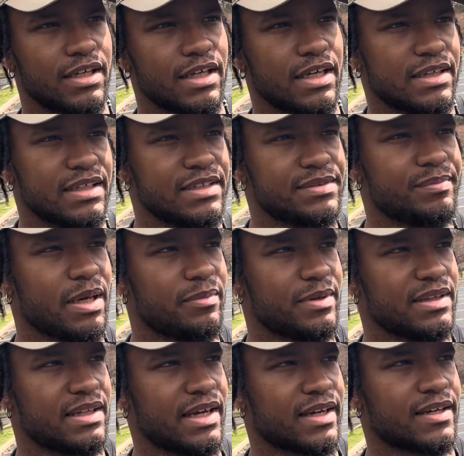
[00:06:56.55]
At least
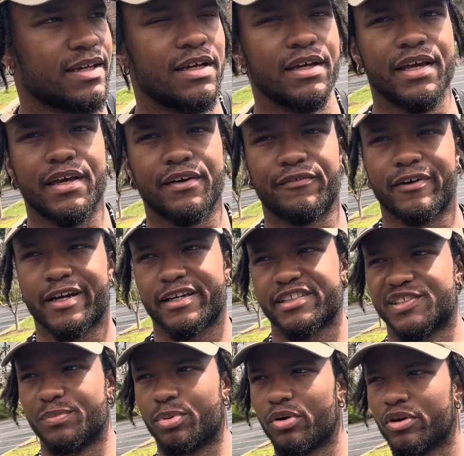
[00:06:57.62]
maybe like if I get
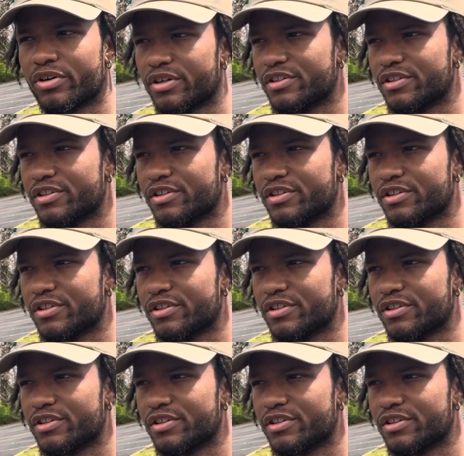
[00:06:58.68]
support